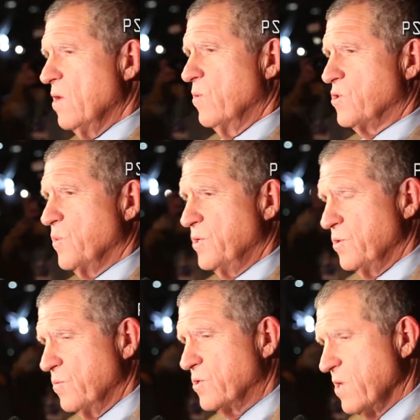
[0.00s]
which we
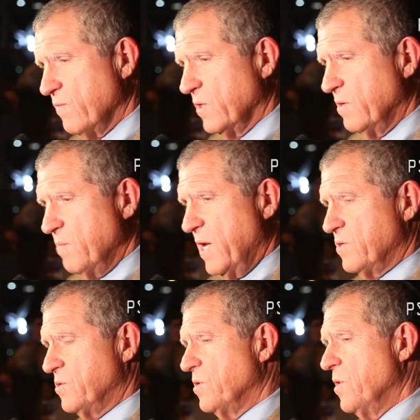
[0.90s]
do with several
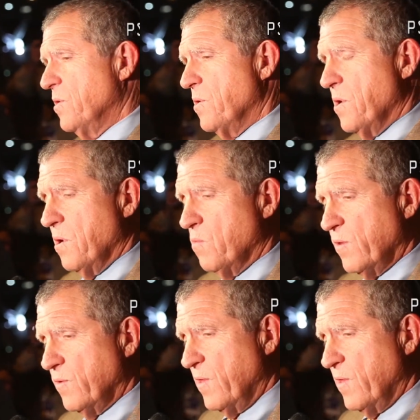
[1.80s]
inmates, whether